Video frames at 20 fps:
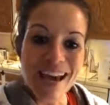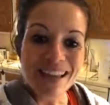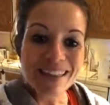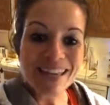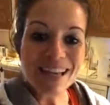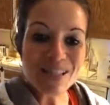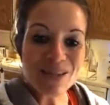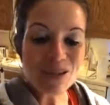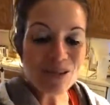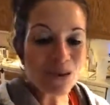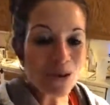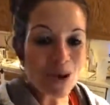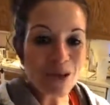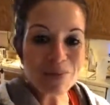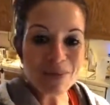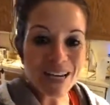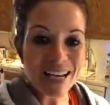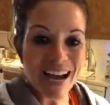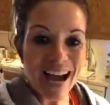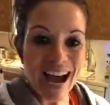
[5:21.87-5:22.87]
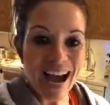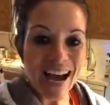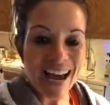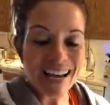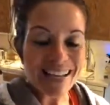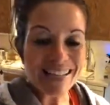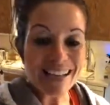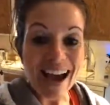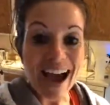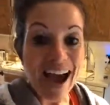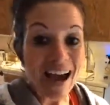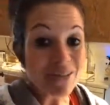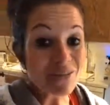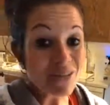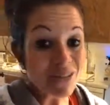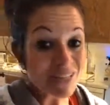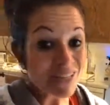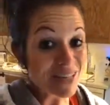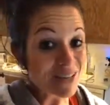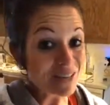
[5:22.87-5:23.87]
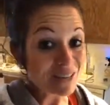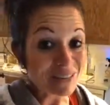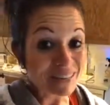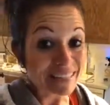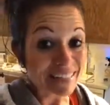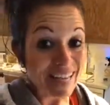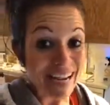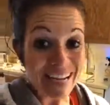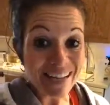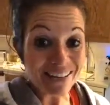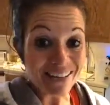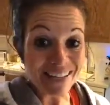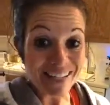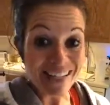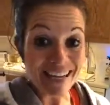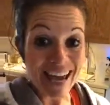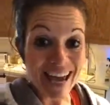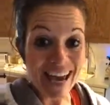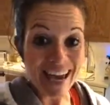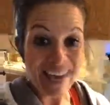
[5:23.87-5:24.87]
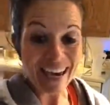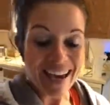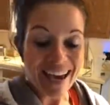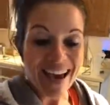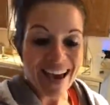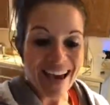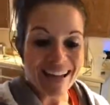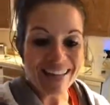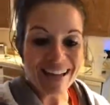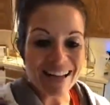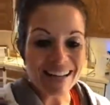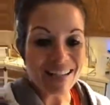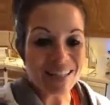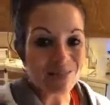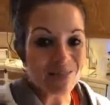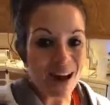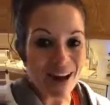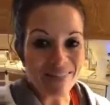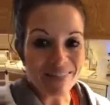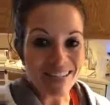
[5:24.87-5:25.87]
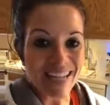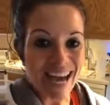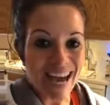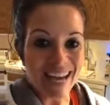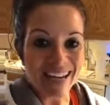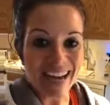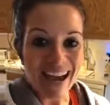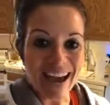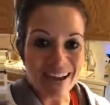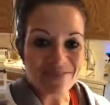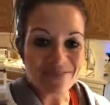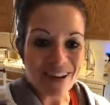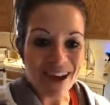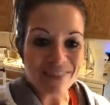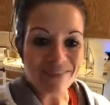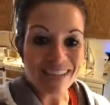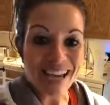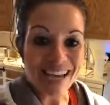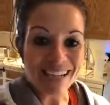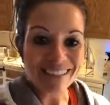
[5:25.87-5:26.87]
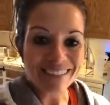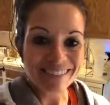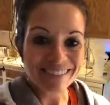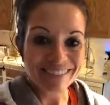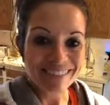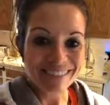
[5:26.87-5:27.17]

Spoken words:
Thanks for joining me, guys. I will see you later today at Tata's 5 to 10 at 5:10.